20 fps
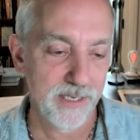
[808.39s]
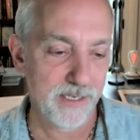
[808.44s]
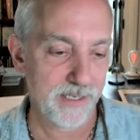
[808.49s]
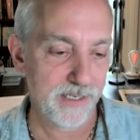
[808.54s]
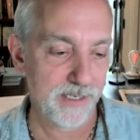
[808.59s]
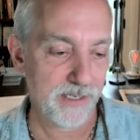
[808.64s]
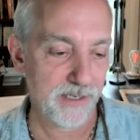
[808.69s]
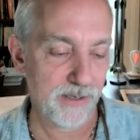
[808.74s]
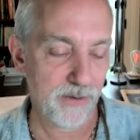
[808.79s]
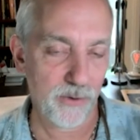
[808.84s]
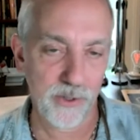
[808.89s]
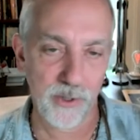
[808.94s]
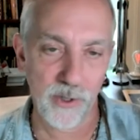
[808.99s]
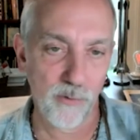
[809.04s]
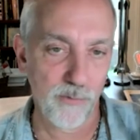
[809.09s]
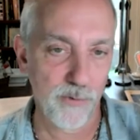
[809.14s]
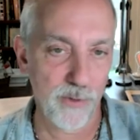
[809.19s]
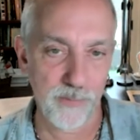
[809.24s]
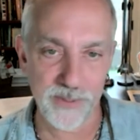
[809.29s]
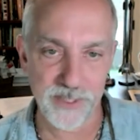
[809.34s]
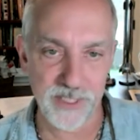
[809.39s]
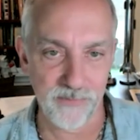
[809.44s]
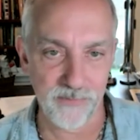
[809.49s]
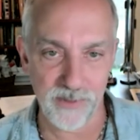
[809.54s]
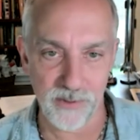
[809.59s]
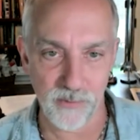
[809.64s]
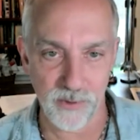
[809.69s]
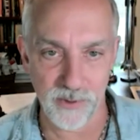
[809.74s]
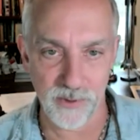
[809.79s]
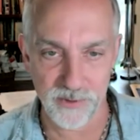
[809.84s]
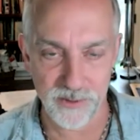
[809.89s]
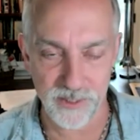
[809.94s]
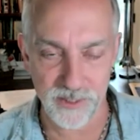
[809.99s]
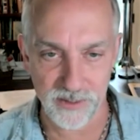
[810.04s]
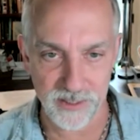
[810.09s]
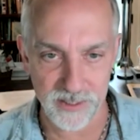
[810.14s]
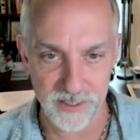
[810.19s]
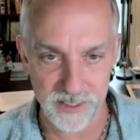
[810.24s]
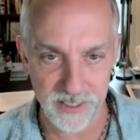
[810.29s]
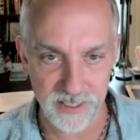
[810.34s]
uh, or you're over the pacific where there's
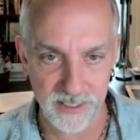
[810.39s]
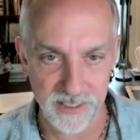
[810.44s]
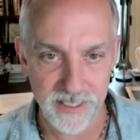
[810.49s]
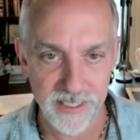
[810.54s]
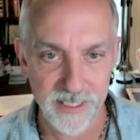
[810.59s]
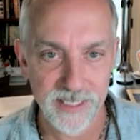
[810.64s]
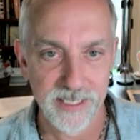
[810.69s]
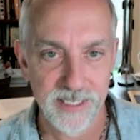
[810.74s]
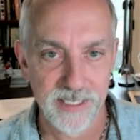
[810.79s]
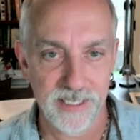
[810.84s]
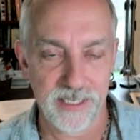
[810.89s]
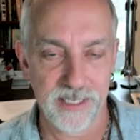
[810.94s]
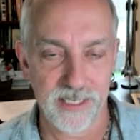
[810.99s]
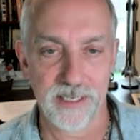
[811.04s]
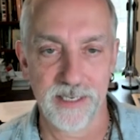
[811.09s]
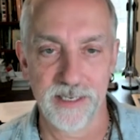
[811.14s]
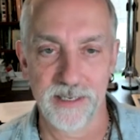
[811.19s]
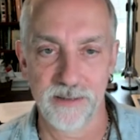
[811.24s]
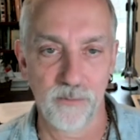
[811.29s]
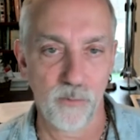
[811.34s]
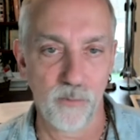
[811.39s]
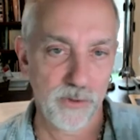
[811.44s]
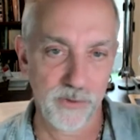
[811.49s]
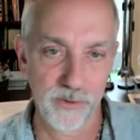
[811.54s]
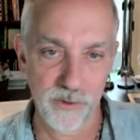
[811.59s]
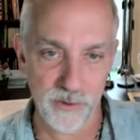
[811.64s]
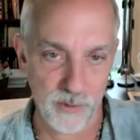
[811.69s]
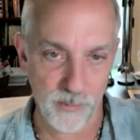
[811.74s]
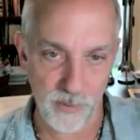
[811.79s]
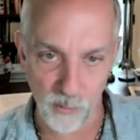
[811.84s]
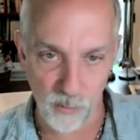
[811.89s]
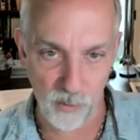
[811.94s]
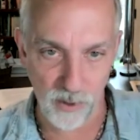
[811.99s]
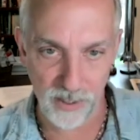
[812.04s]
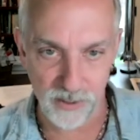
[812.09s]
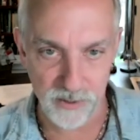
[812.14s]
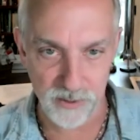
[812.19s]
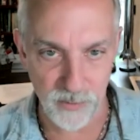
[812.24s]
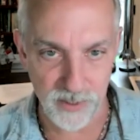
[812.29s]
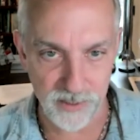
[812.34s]
nothing to see uh, we'll do some other work
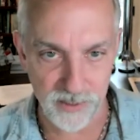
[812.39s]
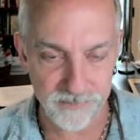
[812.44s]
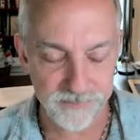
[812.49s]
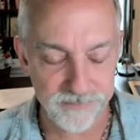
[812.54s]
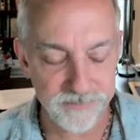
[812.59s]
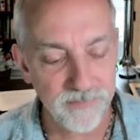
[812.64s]
elsewhere